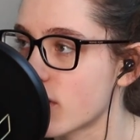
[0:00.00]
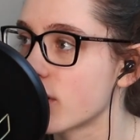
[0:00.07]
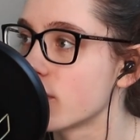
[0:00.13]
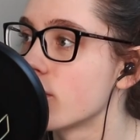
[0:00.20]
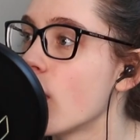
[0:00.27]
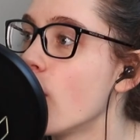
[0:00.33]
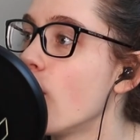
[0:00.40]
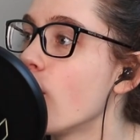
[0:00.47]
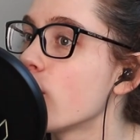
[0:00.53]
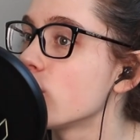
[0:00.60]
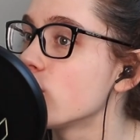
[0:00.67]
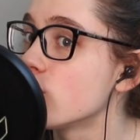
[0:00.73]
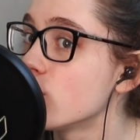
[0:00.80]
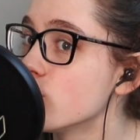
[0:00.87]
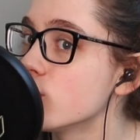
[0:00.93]
of,
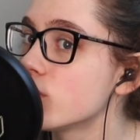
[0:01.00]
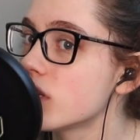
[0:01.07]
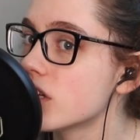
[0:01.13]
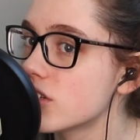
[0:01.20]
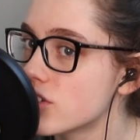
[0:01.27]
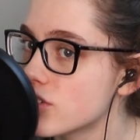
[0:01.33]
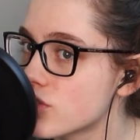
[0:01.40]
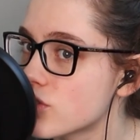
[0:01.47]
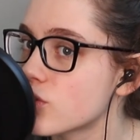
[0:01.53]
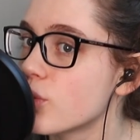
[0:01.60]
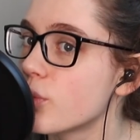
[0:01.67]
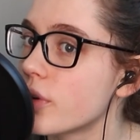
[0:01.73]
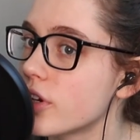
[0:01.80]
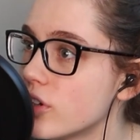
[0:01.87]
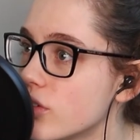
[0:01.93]
you need to do
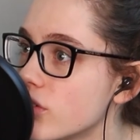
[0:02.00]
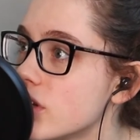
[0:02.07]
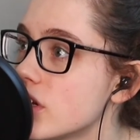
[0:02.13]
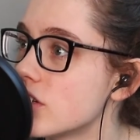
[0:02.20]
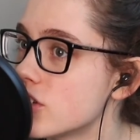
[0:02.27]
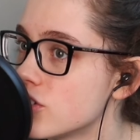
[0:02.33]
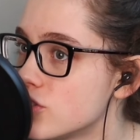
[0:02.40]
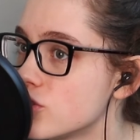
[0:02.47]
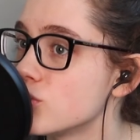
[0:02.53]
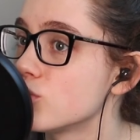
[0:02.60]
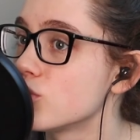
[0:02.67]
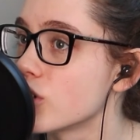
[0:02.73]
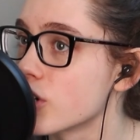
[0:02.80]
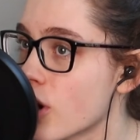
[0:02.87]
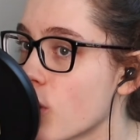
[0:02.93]
what you need to do
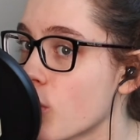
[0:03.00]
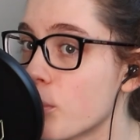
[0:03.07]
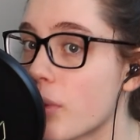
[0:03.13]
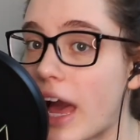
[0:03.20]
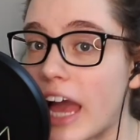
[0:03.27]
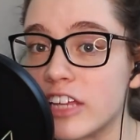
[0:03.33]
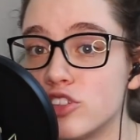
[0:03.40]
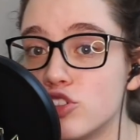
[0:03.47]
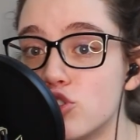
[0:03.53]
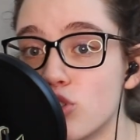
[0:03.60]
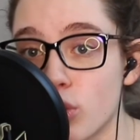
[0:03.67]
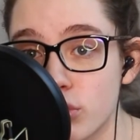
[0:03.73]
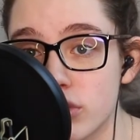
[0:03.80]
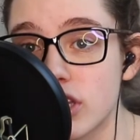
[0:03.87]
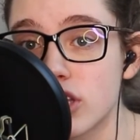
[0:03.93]
to cope. I
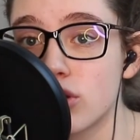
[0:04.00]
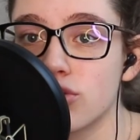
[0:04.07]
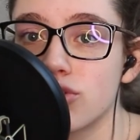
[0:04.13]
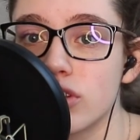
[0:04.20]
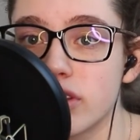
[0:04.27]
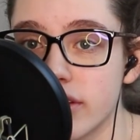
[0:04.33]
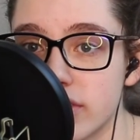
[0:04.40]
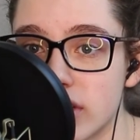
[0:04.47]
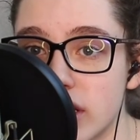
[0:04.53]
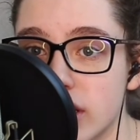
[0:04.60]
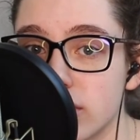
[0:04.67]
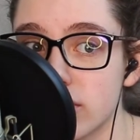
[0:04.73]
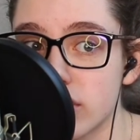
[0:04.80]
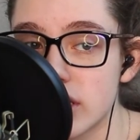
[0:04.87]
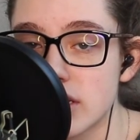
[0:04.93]
don't think you should live in
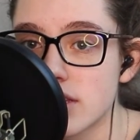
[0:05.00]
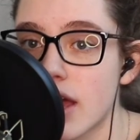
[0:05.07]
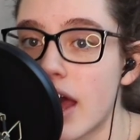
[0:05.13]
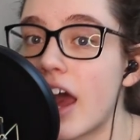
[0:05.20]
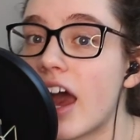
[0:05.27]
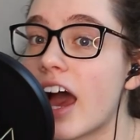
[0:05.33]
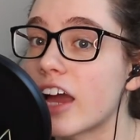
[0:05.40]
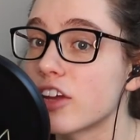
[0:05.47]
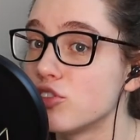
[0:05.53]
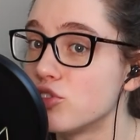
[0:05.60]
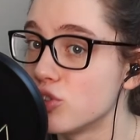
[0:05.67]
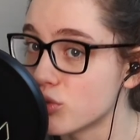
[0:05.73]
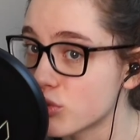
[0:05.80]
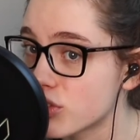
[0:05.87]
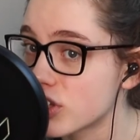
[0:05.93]
ignorance. I
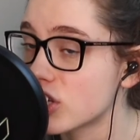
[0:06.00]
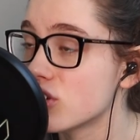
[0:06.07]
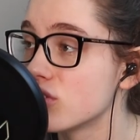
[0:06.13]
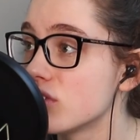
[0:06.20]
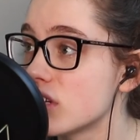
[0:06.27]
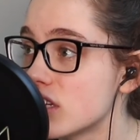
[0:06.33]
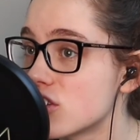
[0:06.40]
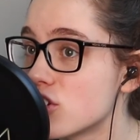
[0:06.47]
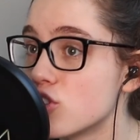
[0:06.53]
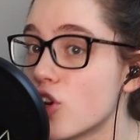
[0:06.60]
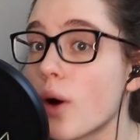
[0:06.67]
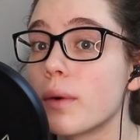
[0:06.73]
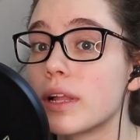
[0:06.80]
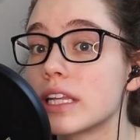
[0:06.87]
do think you need to know a